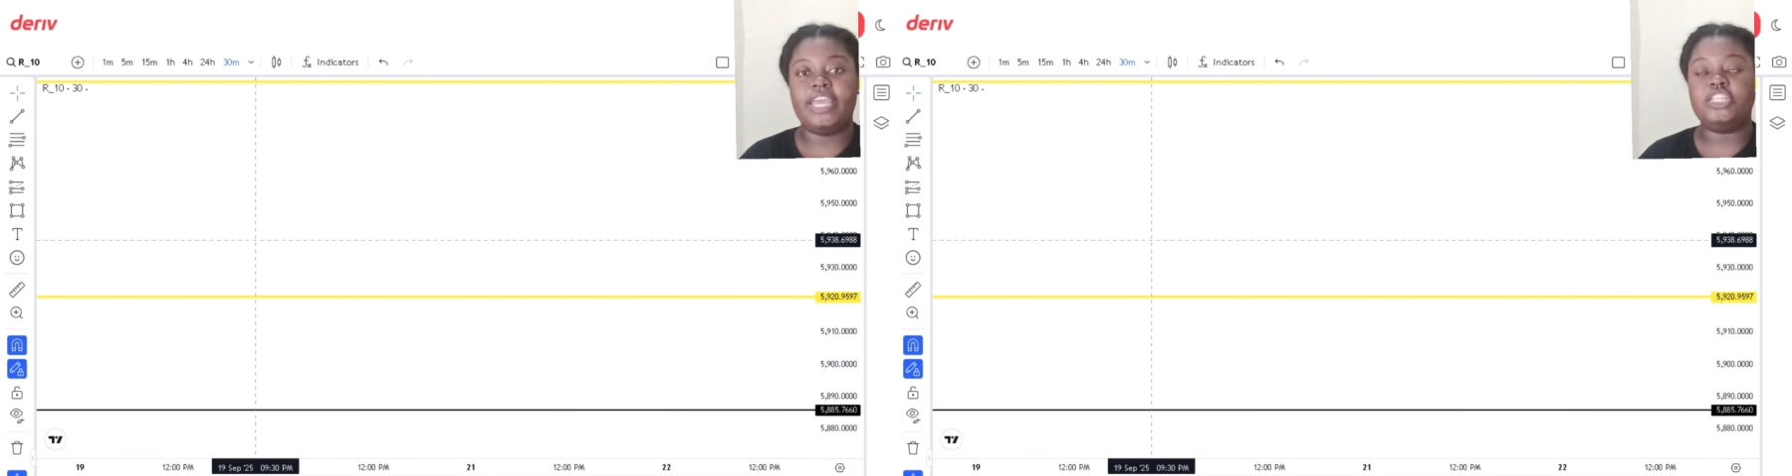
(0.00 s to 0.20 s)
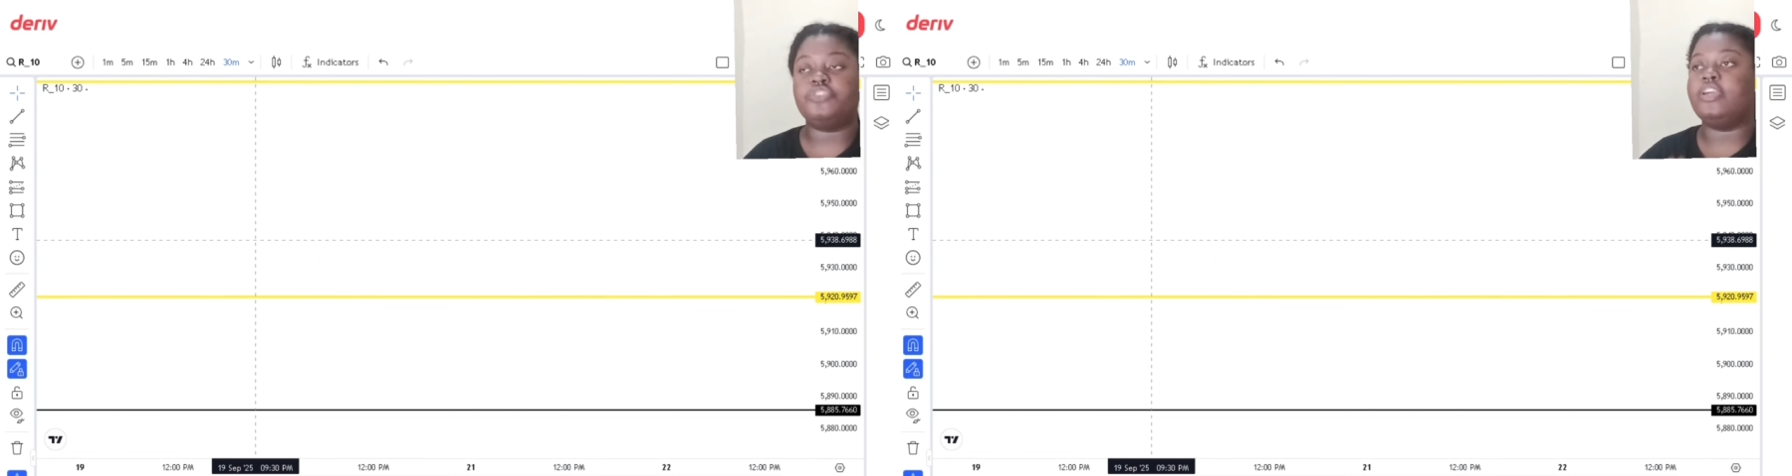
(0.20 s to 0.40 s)

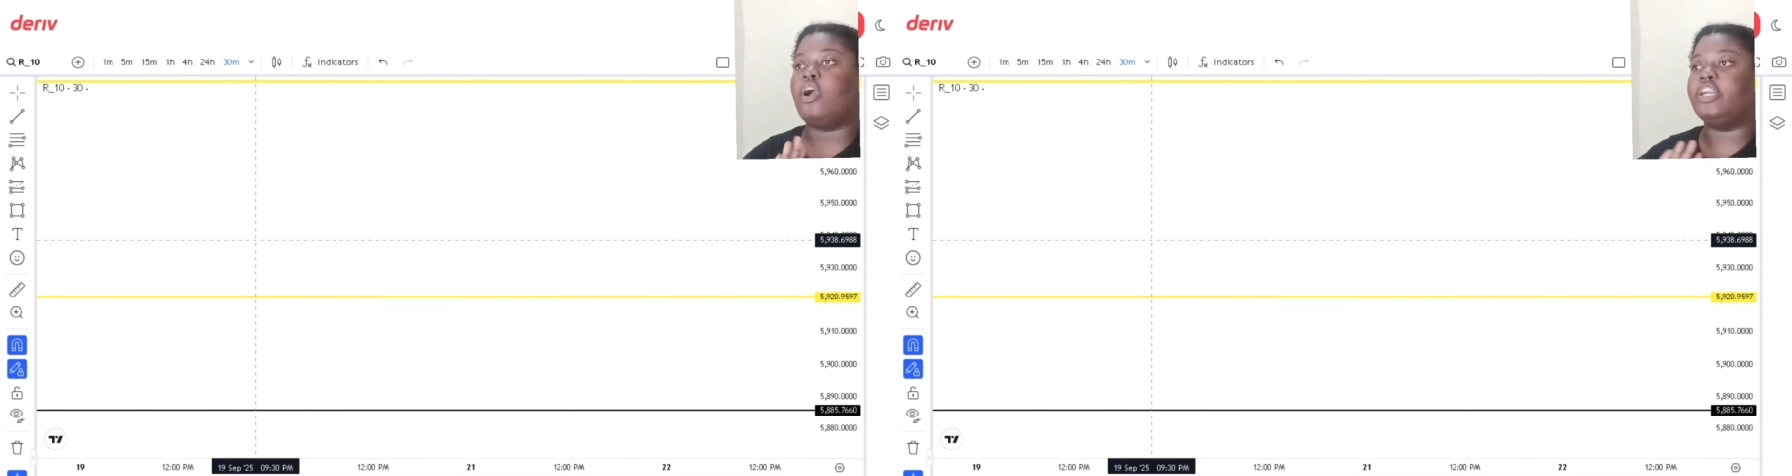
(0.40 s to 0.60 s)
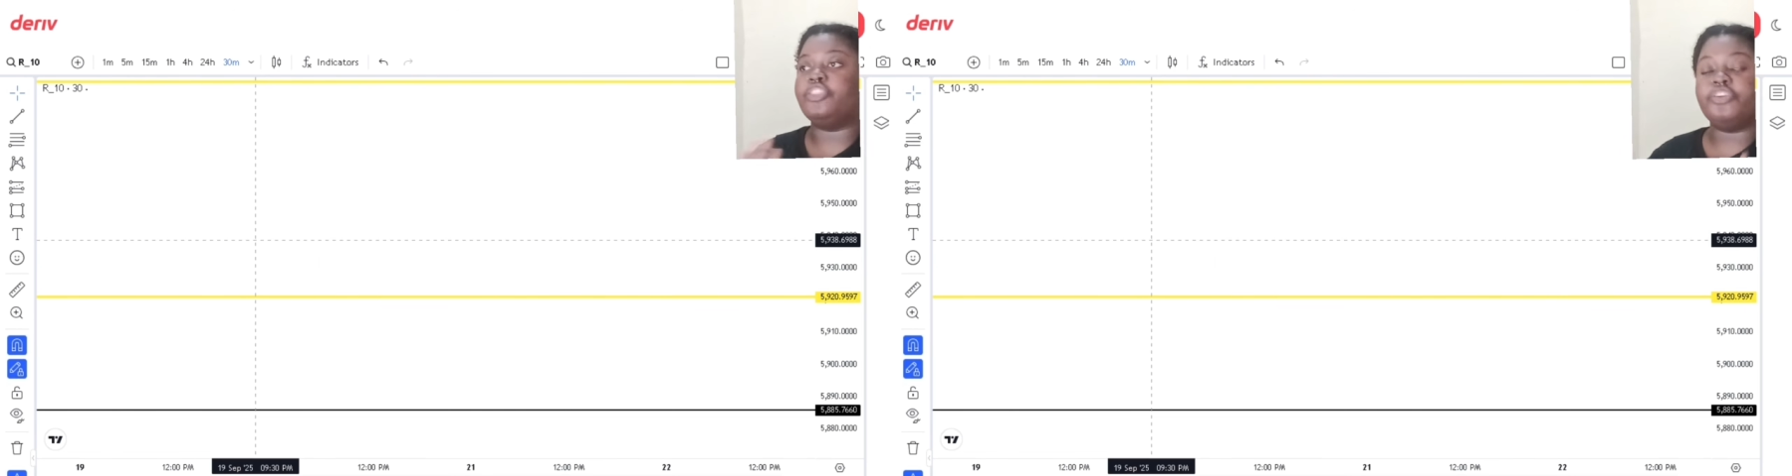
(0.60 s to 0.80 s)
entry
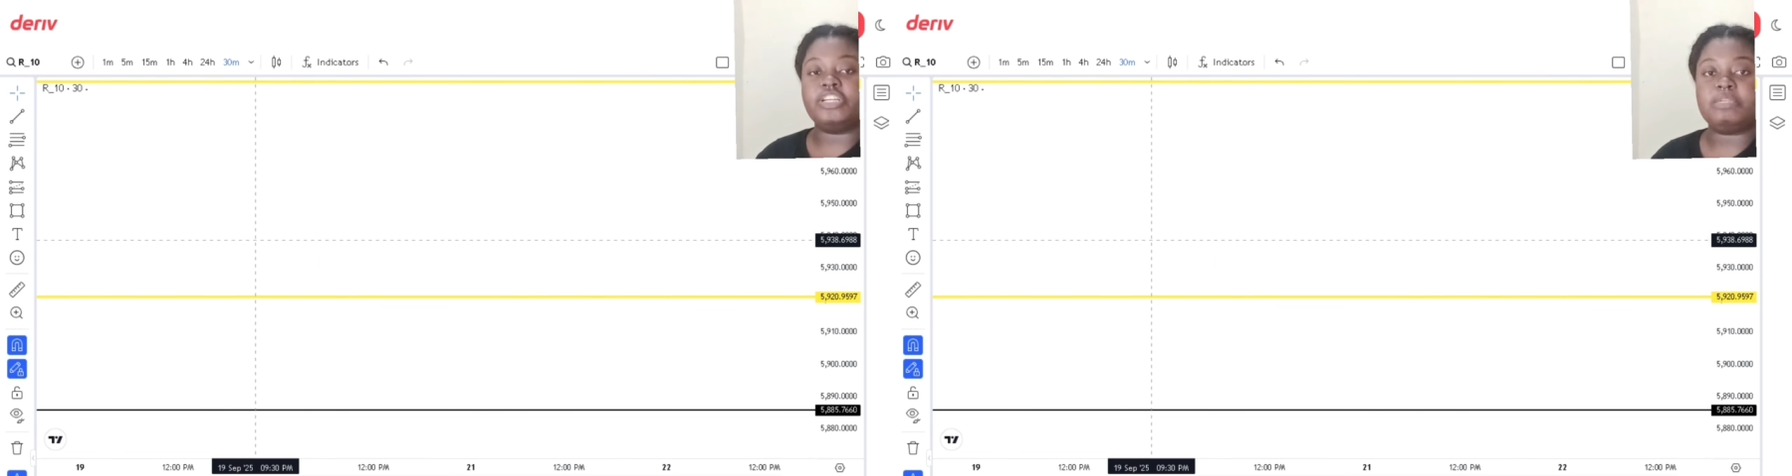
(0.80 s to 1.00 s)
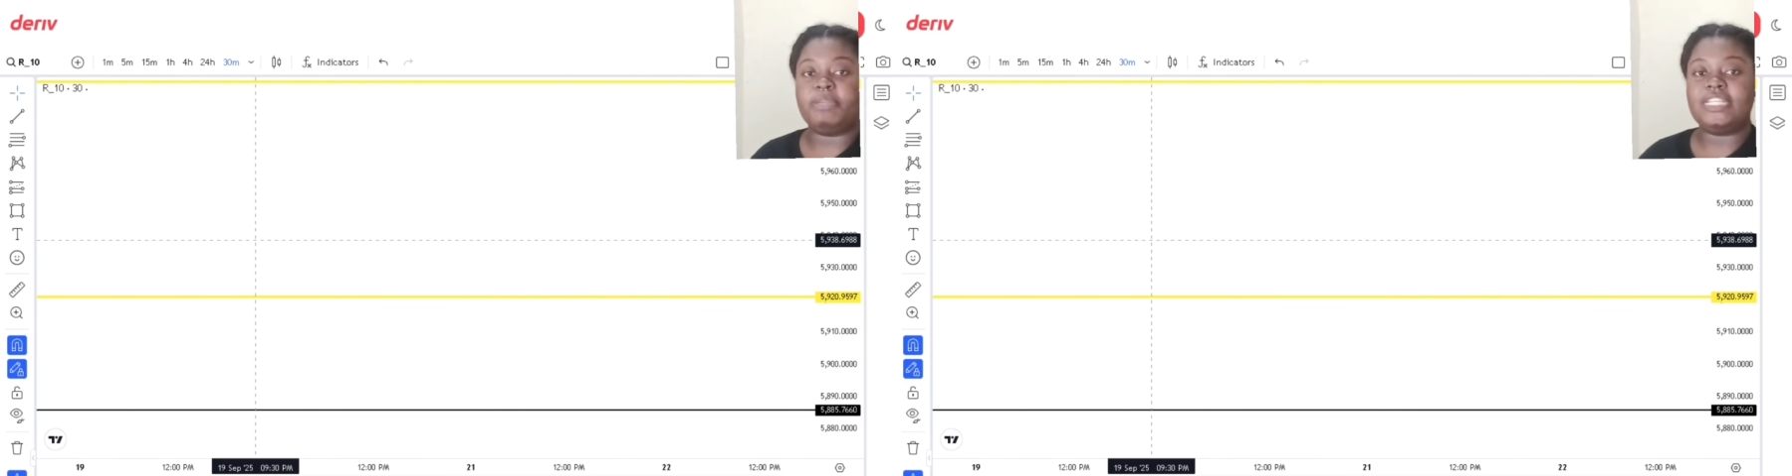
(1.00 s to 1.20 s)
or the
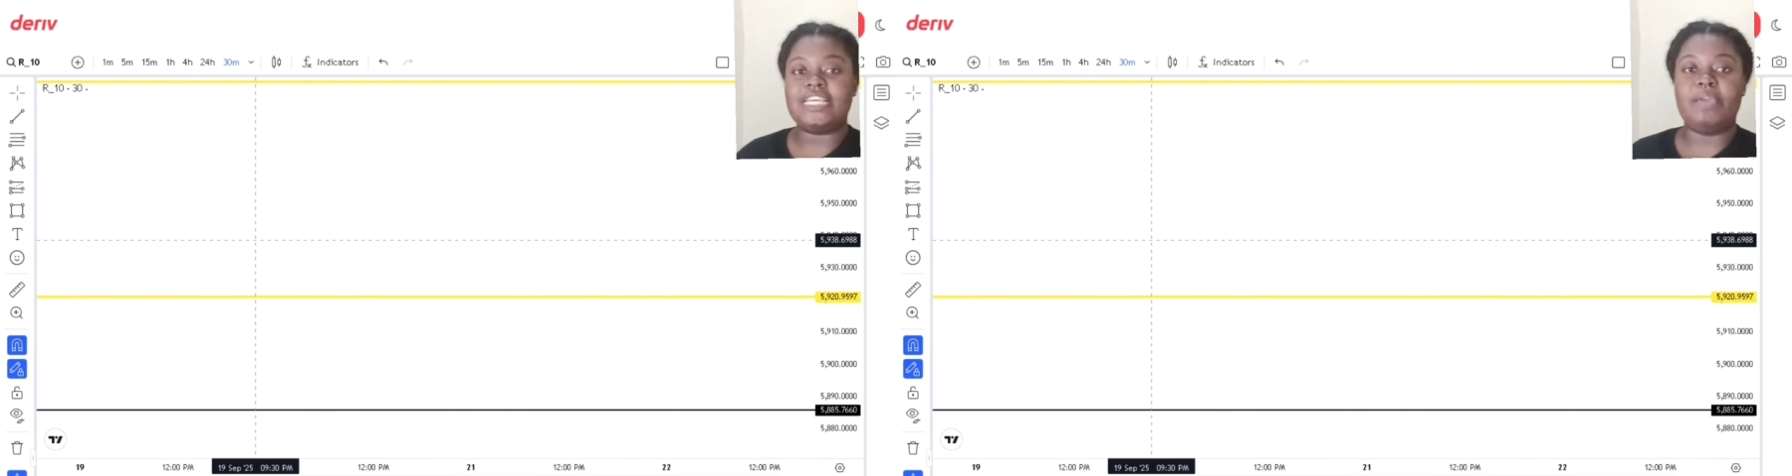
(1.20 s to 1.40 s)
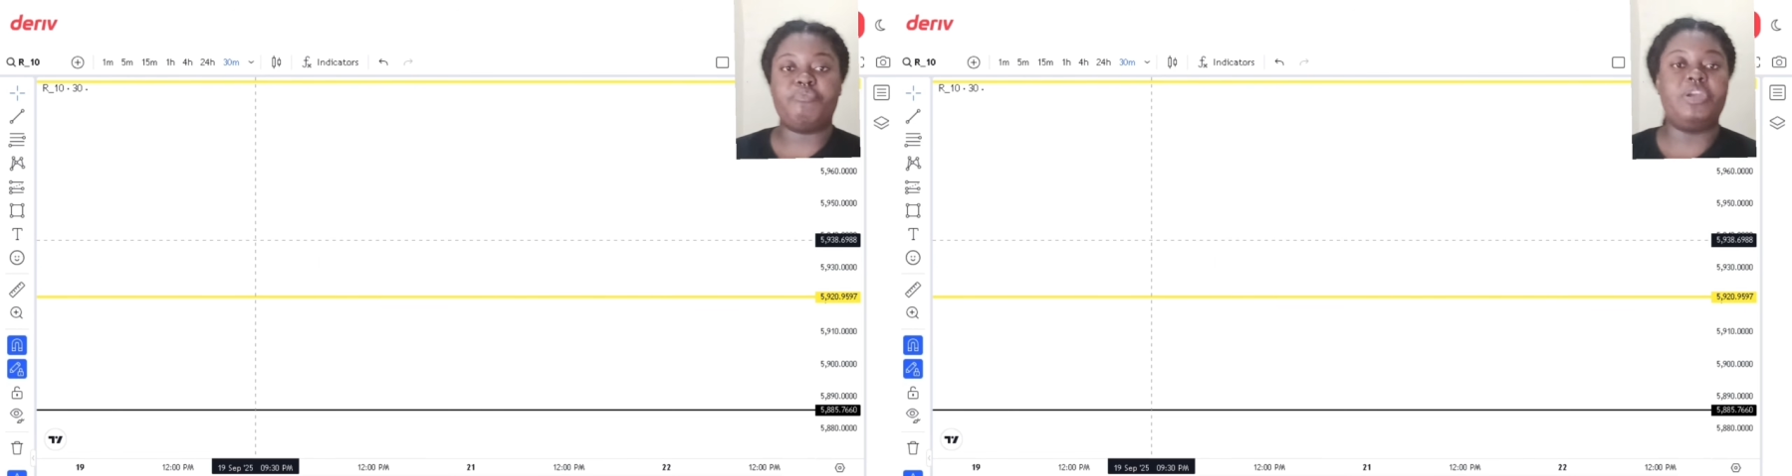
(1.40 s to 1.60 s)
30-minute
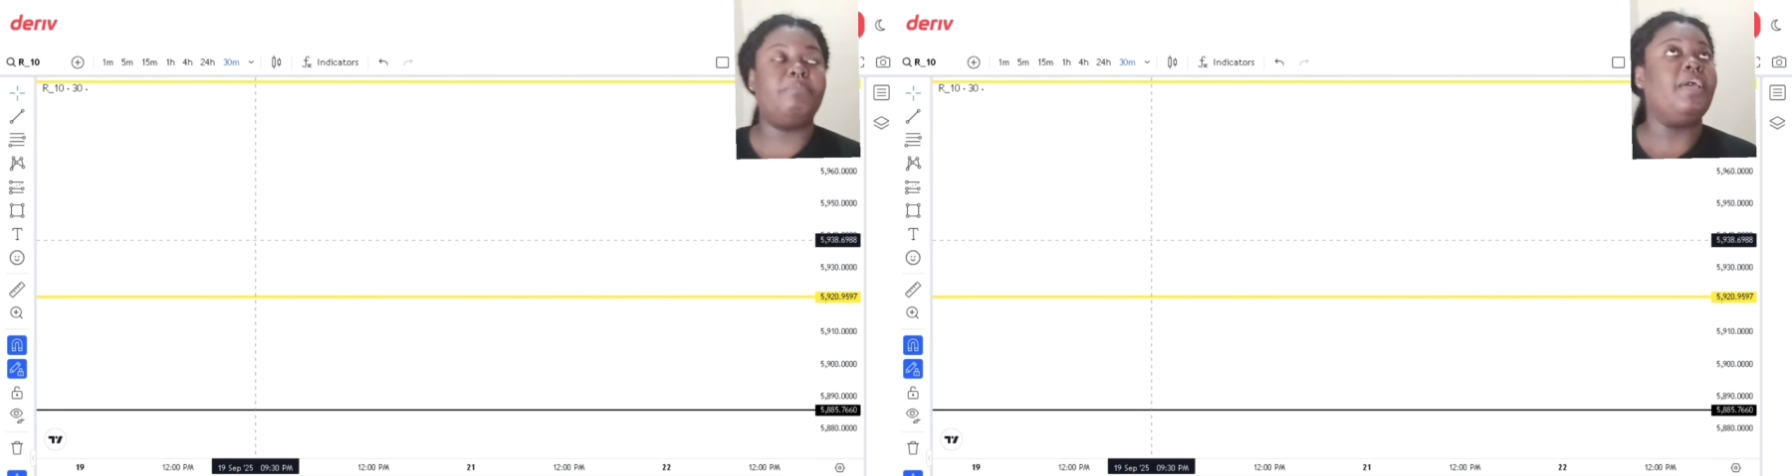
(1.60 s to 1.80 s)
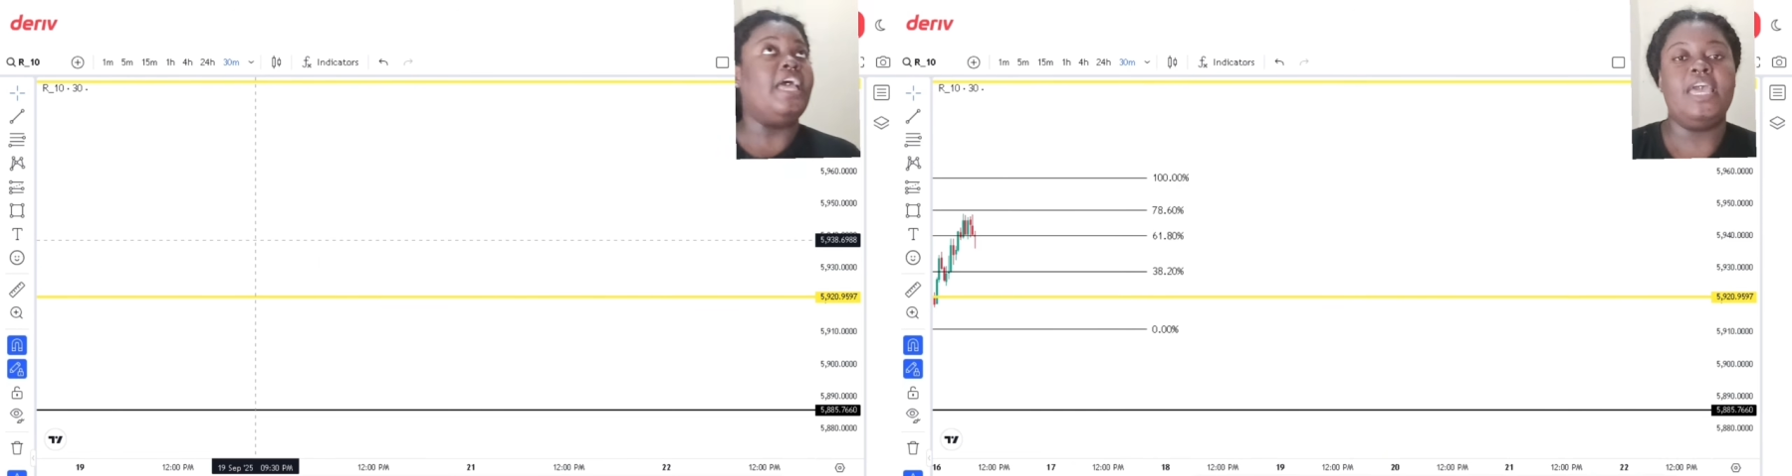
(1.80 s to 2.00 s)
time frame.